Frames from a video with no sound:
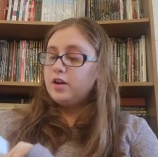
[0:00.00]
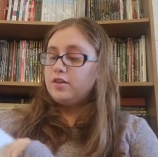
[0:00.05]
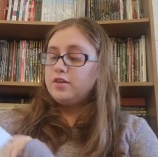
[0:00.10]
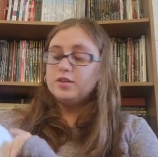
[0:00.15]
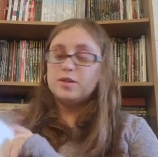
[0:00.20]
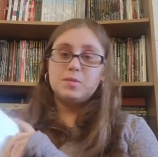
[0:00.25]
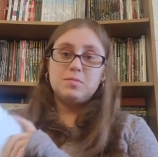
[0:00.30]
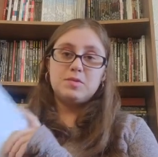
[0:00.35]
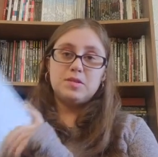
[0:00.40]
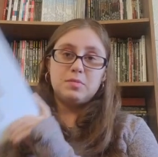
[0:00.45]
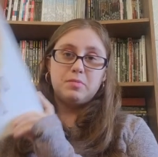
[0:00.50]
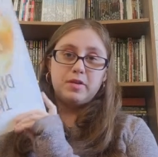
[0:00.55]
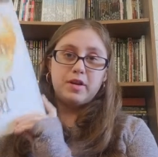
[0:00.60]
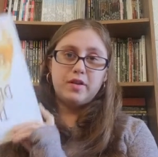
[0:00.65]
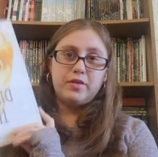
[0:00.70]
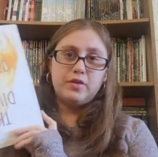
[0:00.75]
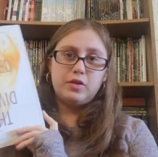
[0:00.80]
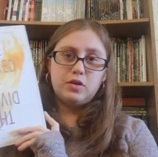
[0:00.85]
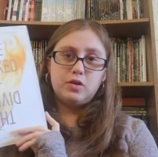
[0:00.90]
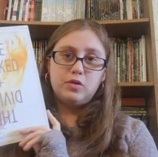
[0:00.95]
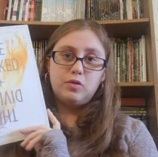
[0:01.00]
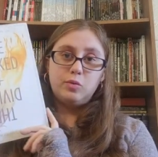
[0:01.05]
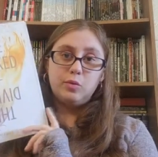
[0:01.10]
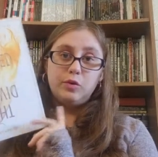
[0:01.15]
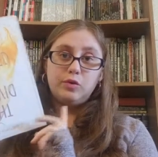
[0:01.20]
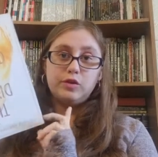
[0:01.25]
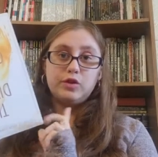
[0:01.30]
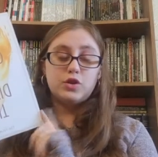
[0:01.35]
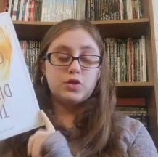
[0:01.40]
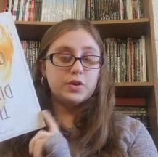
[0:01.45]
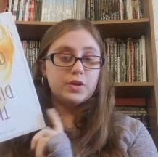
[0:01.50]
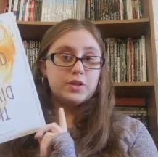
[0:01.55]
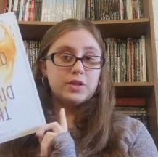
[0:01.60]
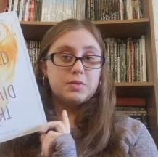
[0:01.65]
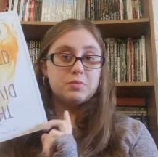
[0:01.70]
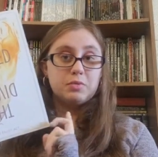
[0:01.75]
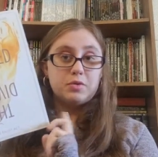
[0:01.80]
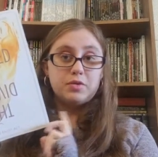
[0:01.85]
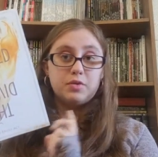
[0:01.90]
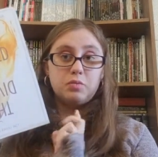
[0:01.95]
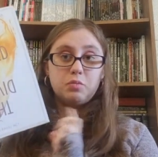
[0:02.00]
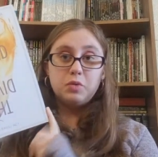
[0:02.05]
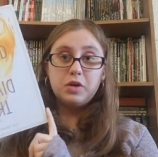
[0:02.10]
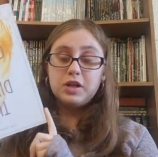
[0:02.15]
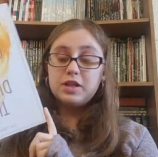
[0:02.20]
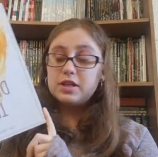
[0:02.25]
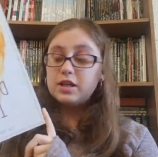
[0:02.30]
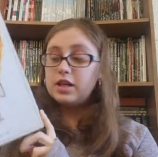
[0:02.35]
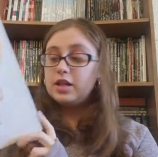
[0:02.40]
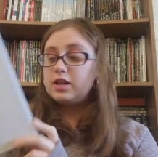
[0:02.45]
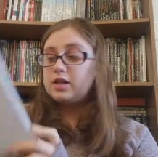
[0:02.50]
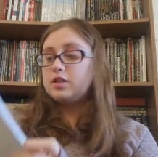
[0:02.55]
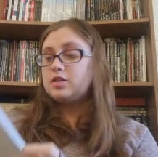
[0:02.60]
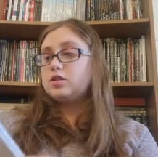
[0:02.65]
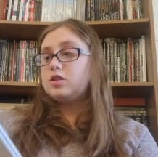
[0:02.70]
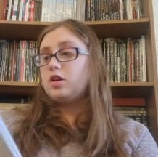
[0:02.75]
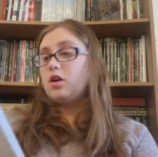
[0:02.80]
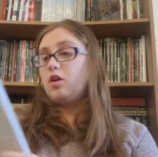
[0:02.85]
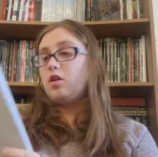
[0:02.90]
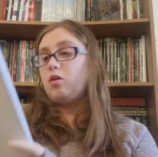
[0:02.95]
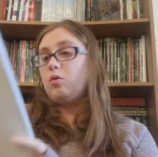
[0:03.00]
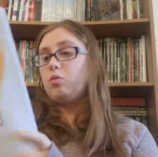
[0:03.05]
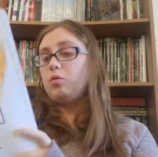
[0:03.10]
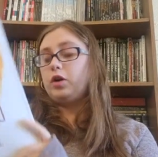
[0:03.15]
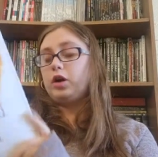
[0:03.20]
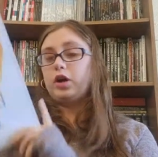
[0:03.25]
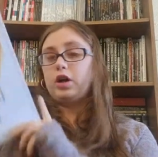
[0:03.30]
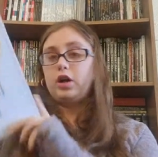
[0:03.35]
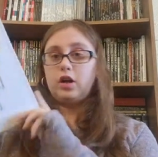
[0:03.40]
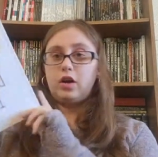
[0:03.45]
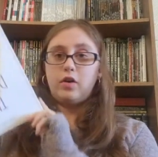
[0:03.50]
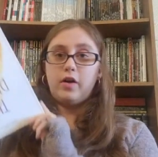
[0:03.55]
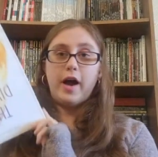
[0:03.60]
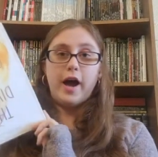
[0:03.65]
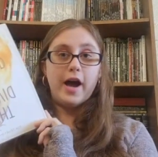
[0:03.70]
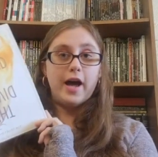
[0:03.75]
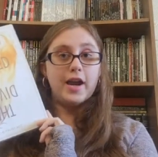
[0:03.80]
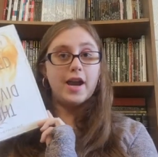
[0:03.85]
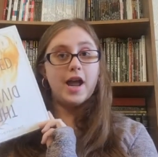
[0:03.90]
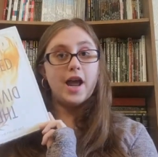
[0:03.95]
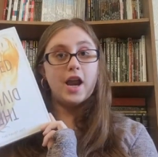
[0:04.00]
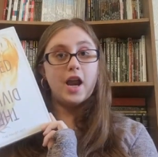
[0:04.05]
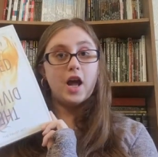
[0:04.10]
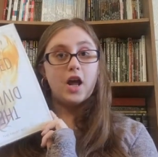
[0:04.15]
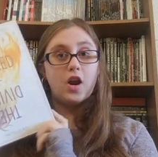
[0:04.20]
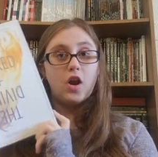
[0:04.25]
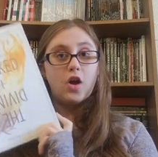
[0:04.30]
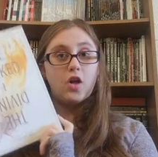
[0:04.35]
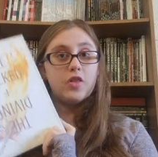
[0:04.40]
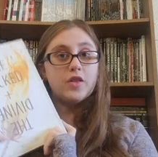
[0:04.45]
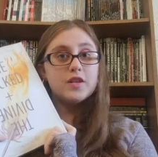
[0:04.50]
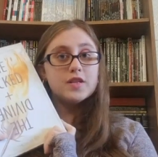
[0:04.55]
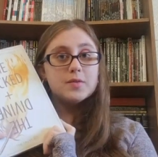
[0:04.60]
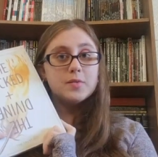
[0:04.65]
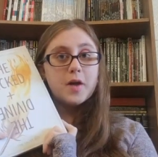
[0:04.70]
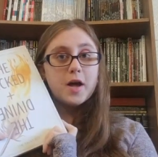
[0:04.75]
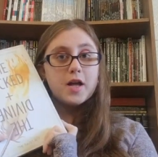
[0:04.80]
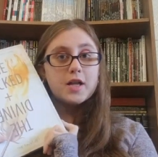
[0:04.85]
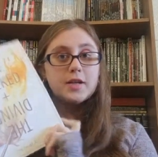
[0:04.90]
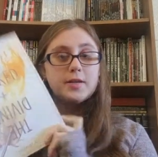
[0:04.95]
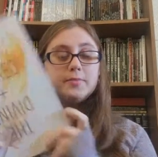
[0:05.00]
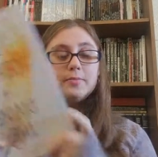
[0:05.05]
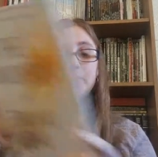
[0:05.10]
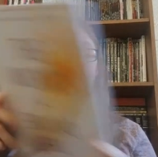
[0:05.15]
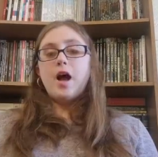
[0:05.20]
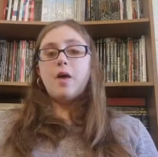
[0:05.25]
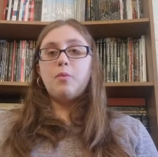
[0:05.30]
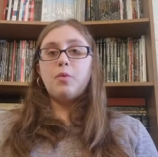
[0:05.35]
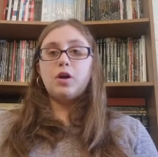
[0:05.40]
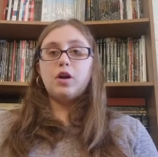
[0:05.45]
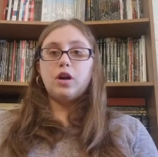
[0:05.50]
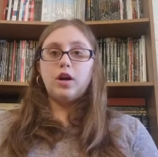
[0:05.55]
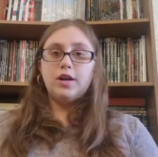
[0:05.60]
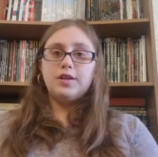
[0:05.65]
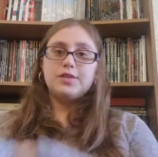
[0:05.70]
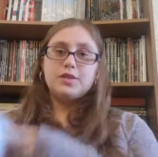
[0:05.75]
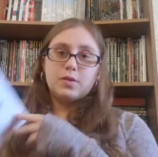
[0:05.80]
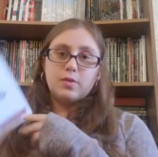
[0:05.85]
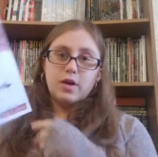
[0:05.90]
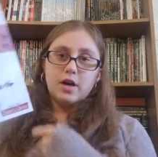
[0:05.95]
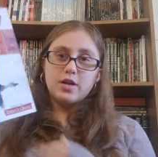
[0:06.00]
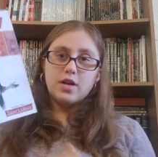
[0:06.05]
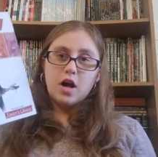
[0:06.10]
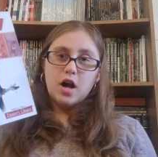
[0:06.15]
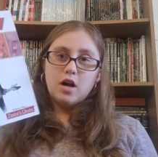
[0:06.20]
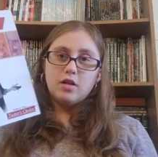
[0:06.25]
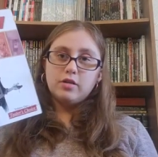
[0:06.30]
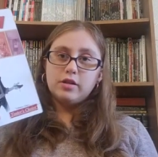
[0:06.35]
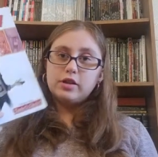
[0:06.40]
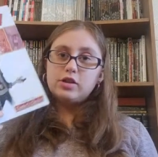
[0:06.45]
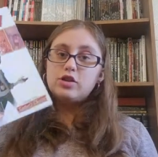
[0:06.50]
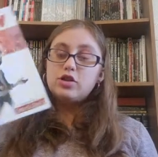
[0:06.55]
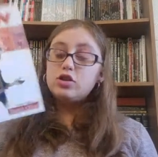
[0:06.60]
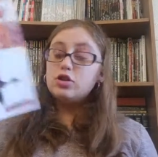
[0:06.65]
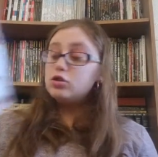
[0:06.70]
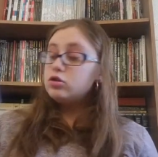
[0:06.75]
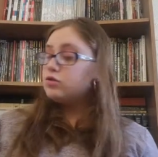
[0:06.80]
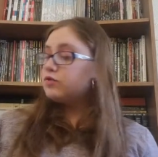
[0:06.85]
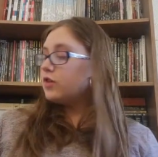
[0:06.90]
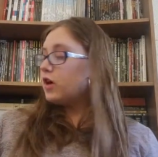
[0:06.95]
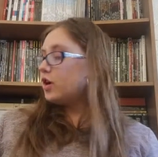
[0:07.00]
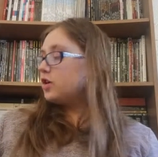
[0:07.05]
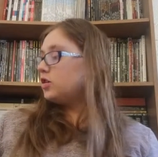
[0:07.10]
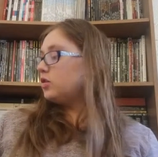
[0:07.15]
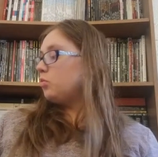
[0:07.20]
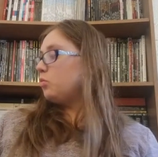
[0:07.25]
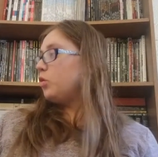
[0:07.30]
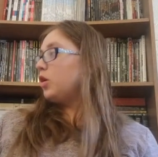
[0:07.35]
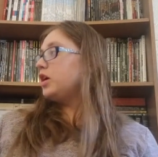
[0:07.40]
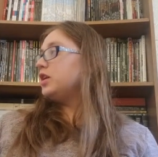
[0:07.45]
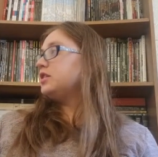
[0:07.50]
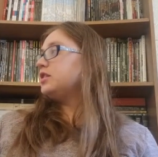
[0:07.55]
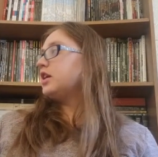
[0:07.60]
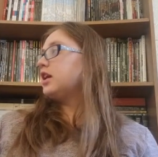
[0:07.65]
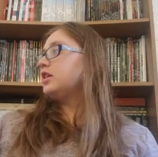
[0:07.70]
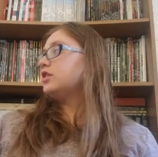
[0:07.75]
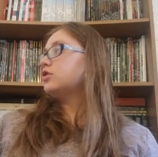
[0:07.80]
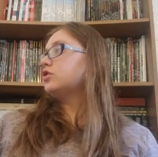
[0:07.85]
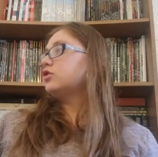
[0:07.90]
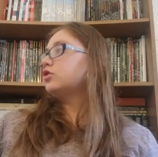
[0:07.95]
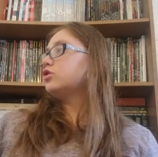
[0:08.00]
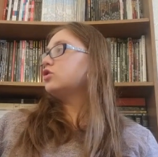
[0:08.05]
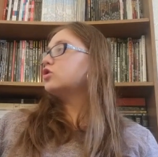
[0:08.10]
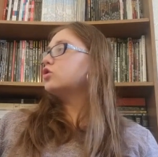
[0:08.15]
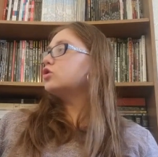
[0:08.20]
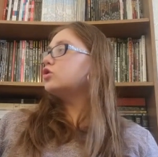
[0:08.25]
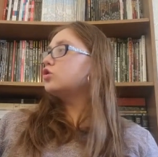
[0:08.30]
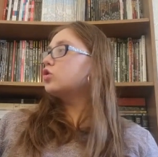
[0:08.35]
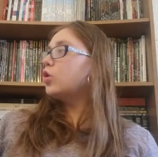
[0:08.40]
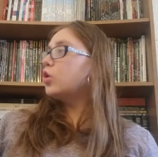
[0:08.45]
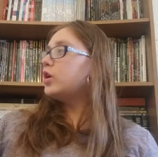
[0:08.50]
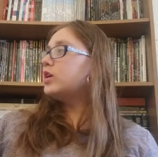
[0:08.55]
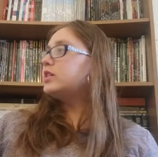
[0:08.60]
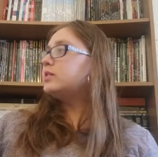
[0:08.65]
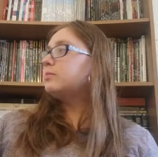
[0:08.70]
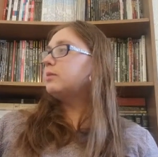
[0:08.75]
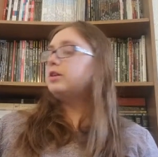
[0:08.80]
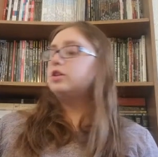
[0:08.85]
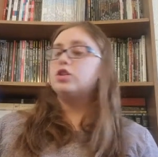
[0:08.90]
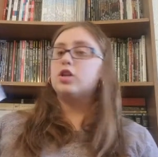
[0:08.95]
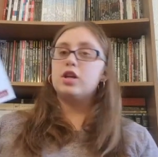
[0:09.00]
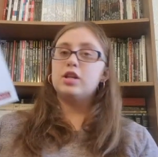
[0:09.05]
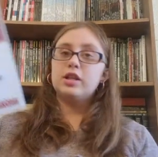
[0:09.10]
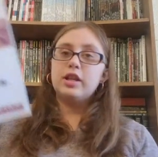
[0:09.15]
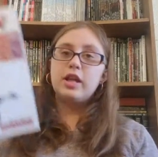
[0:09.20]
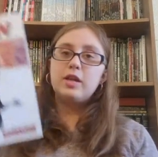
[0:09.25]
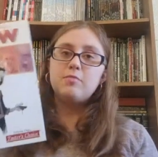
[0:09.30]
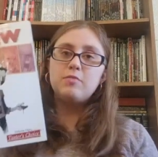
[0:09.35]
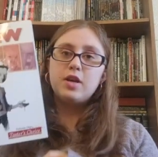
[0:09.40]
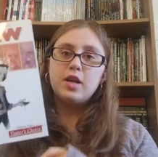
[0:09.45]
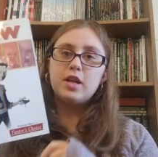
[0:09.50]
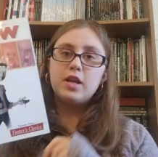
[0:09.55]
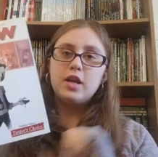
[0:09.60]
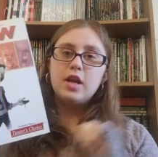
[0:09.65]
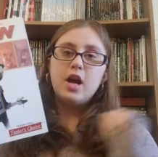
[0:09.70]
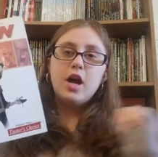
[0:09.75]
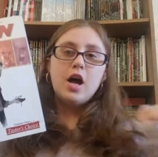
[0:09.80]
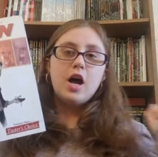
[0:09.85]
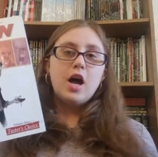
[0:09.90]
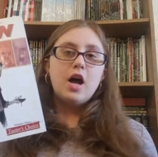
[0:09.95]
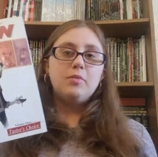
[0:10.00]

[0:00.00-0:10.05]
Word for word: there there's going to be someone out there who will enjoy this more than we did so we're going to go ahead and unhaul this one uh, we're also unhauling chew volume 1 Taste Your choice by john Layman